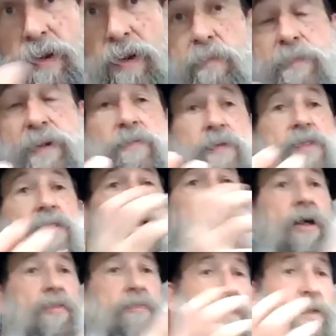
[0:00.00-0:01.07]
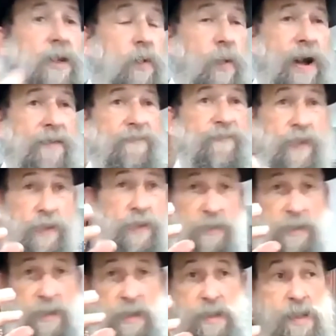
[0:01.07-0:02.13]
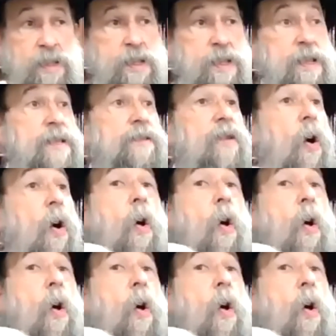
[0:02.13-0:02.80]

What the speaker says: a little bit with their husband and a wife. The